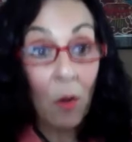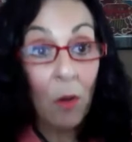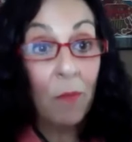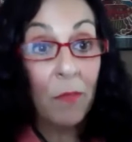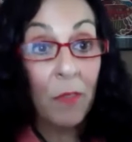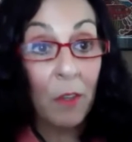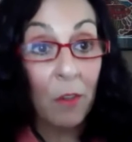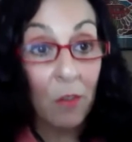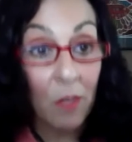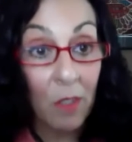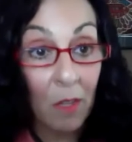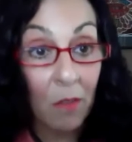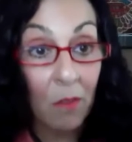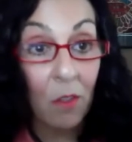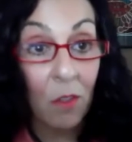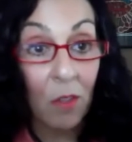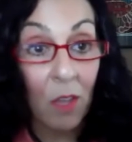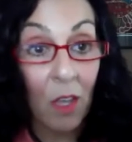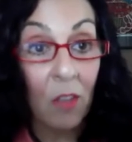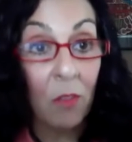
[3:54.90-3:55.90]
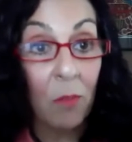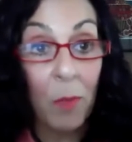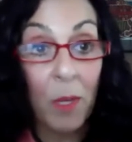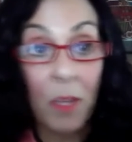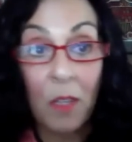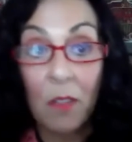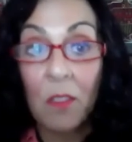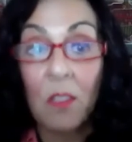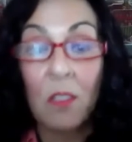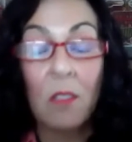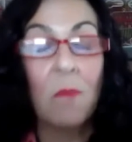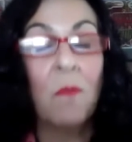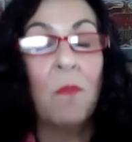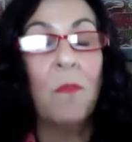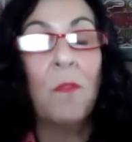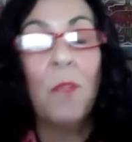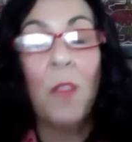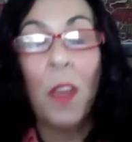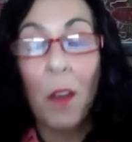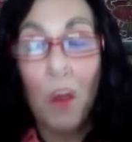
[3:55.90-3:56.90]
of their dental health because it's
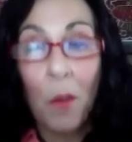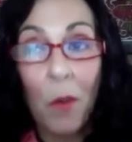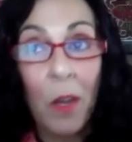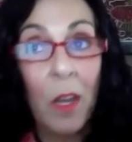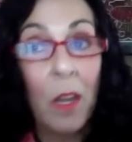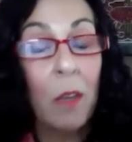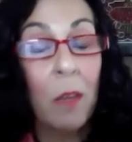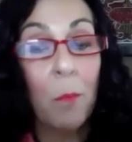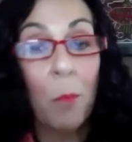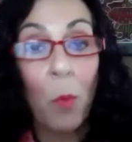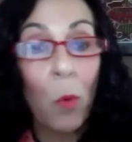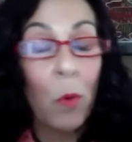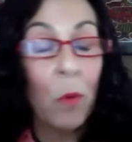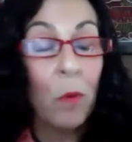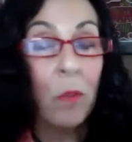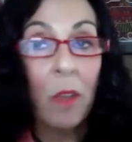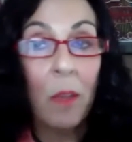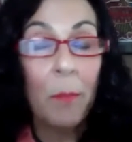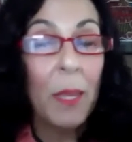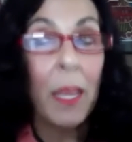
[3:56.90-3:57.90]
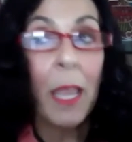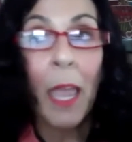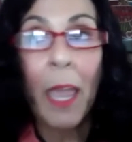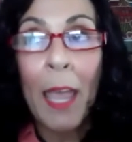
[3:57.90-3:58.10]
very important. I mean,